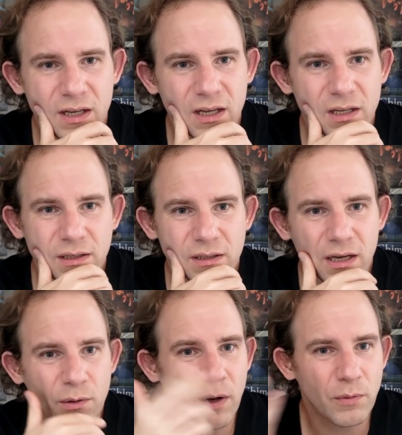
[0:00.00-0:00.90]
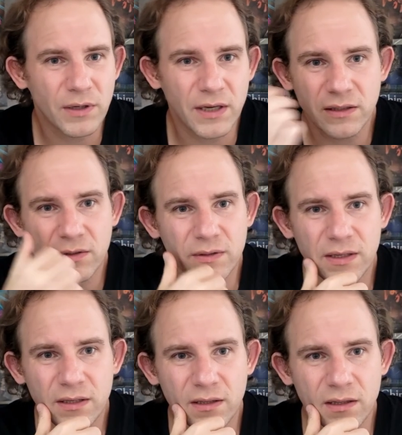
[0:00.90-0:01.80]
And I will get to
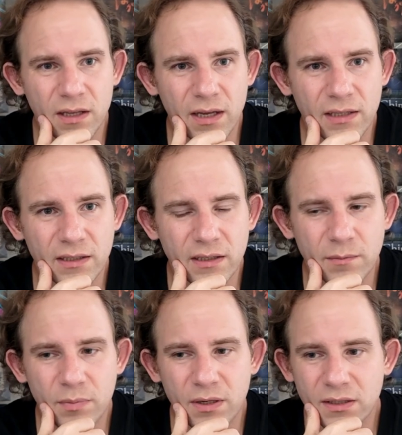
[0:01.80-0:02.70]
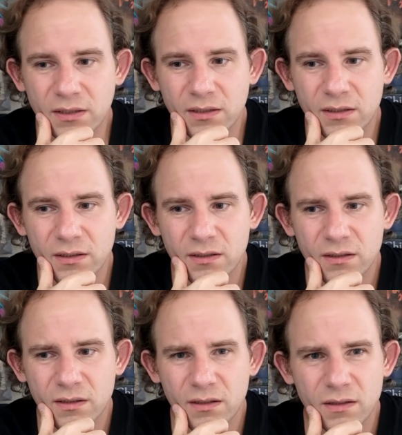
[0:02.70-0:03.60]
that later, but
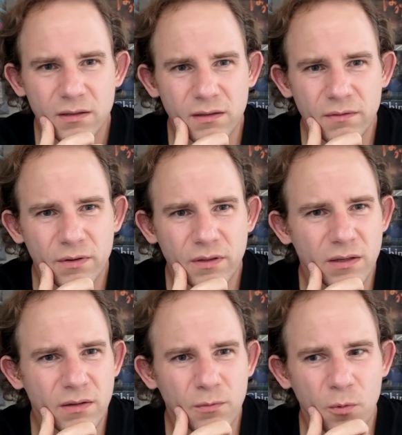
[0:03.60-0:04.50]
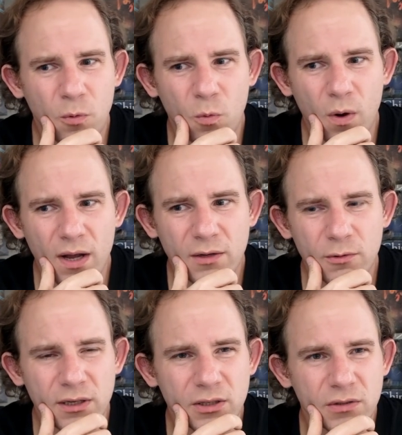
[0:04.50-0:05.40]
first I thought, why
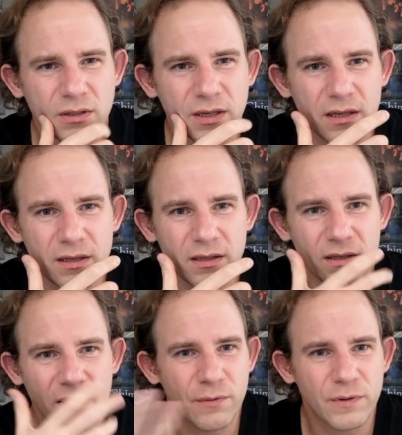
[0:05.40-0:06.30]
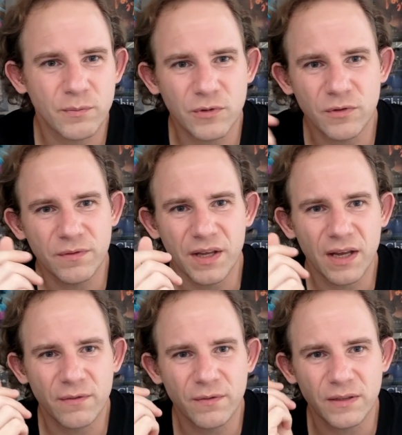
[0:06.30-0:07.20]
should every movie
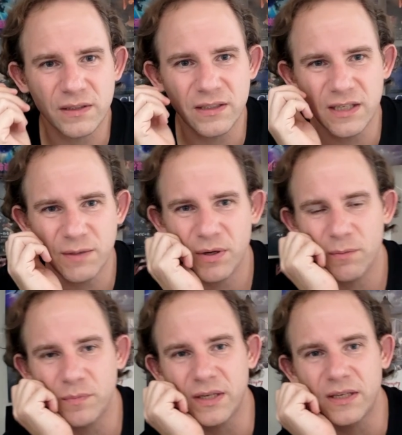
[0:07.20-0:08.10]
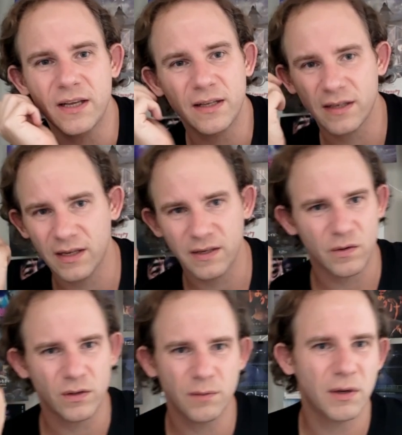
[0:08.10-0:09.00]
have a deeper meaning? And then I
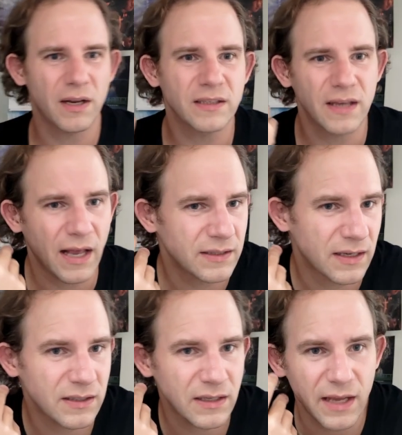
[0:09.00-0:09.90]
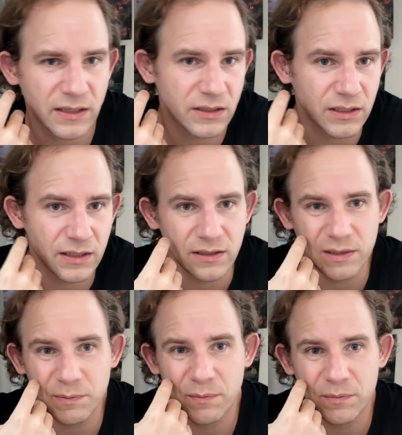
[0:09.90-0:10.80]
thought about it, and there's actually a
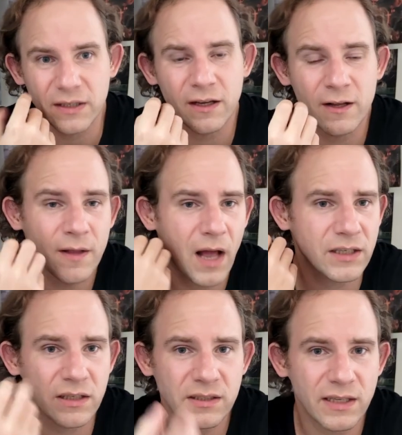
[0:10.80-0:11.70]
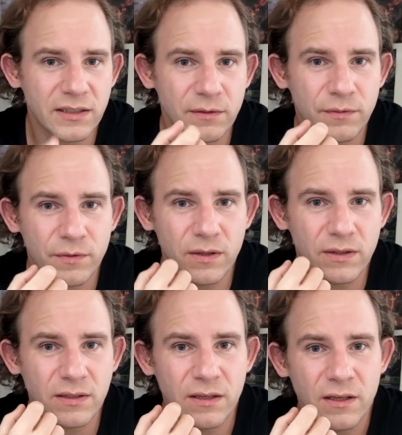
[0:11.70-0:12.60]
deeper meaning. I just said the
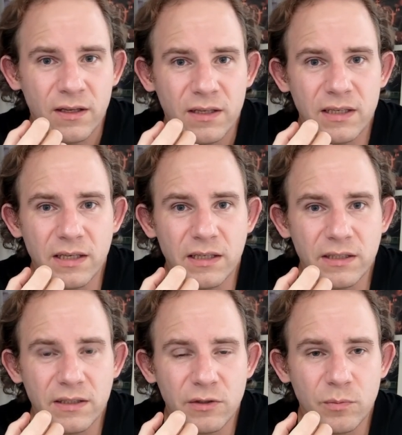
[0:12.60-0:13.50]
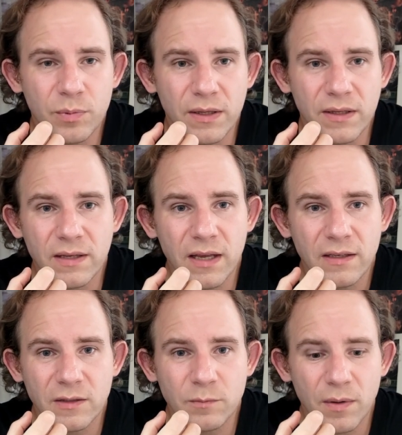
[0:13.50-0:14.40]
first silly, stupid
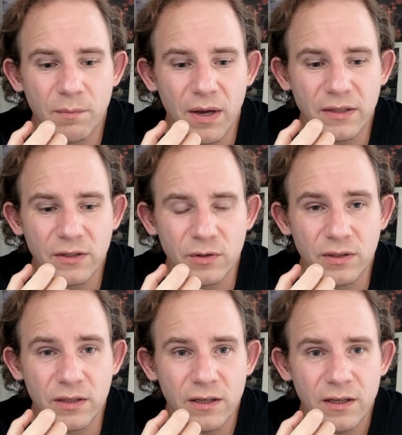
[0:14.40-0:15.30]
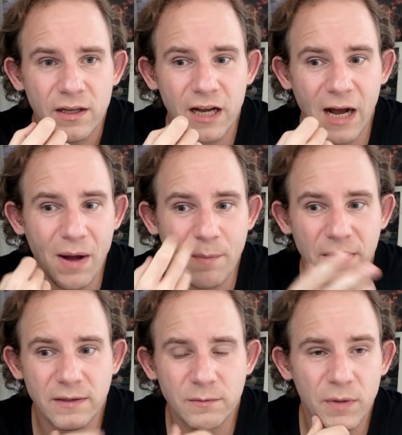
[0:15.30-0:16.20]
thing that my mind could come up
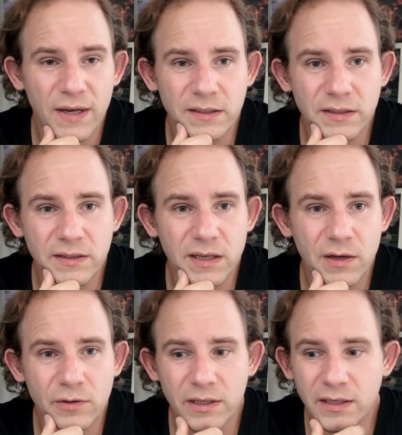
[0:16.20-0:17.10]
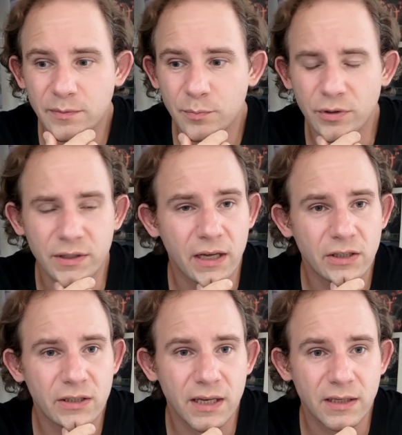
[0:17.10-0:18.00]
and made it sound as
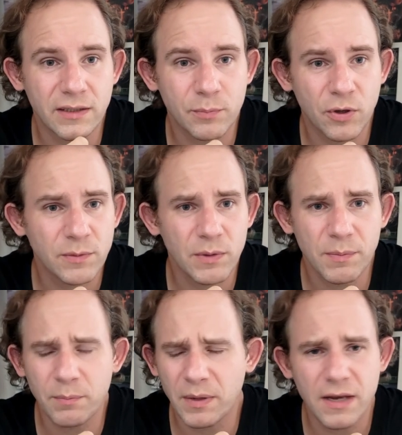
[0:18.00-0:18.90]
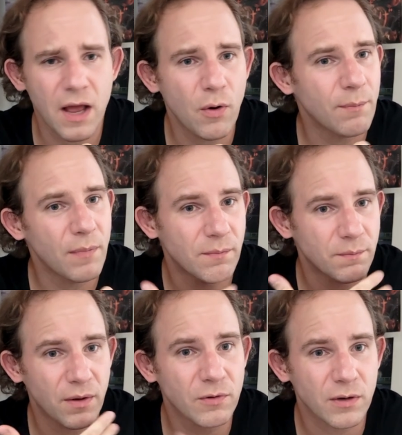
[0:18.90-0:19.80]
pretentious as possible, but no,
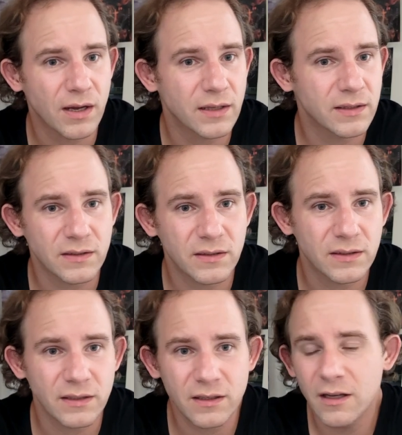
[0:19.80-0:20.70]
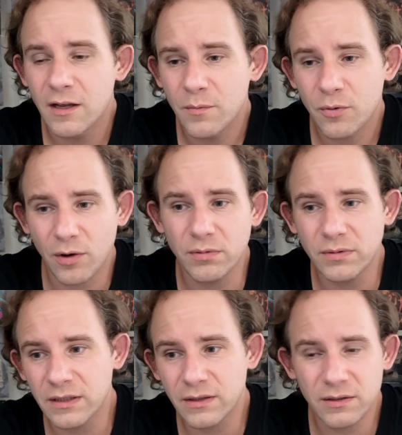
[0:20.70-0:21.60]
I'm right. That's
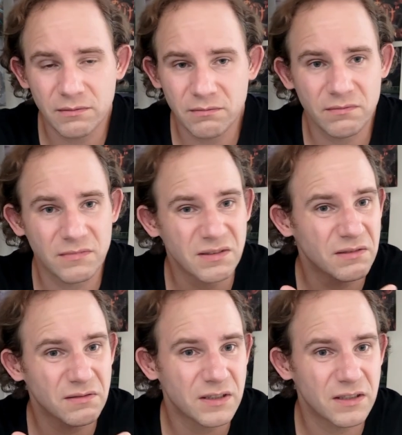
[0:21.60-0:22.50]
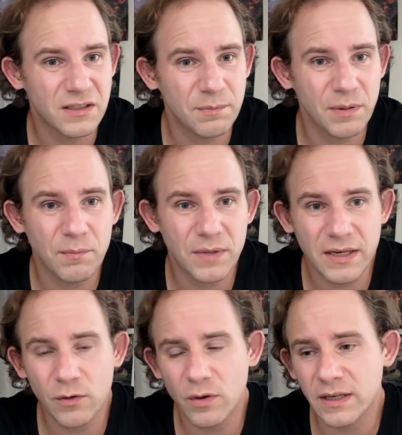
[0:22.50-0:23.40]
probably the deeper
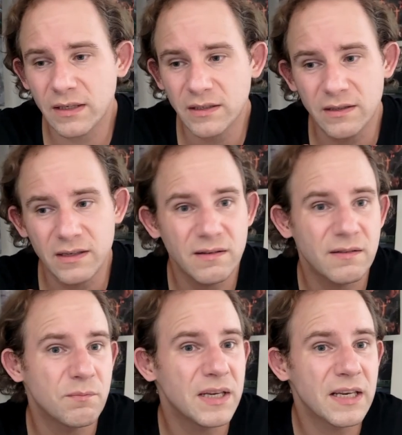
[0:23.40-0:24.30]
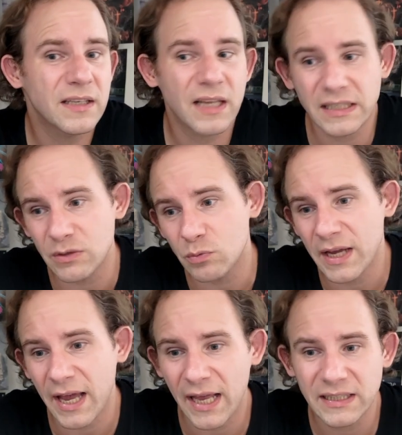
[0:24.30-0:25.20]
meaning, or that meaning that you
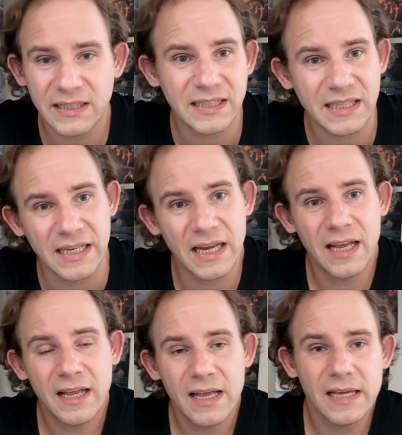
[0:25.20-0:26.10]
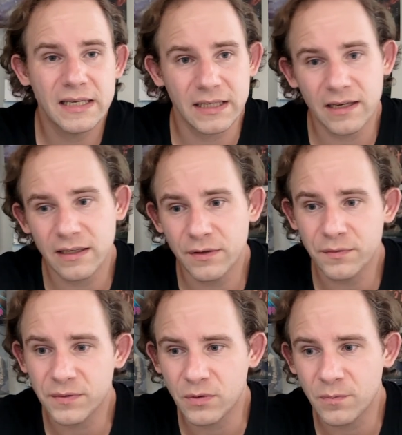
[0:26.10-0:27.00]
can see here
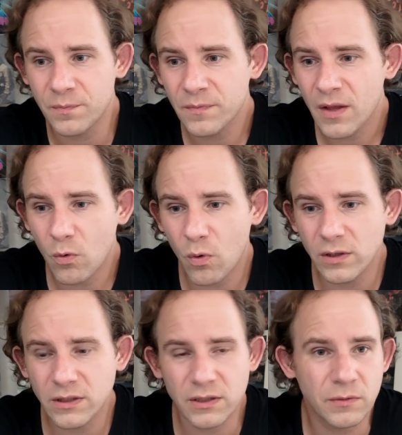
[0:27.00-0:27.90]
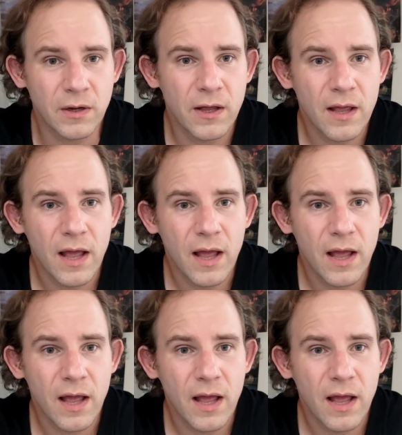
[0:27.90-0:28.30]
if you want to.